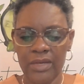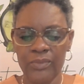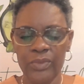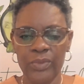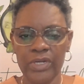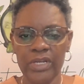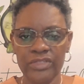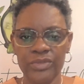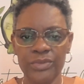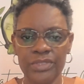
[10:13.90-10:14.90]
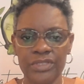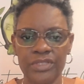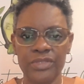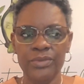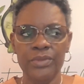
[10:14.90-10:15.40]
our students
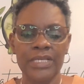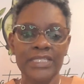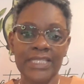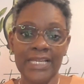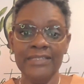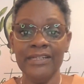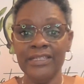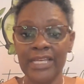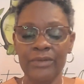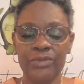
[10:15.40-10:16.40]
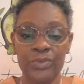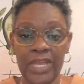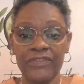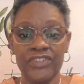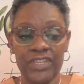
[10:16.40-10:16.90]
to change their language. We
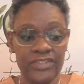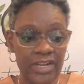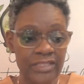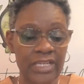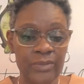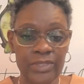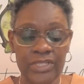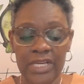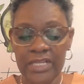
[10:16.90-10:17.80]
have to change our language.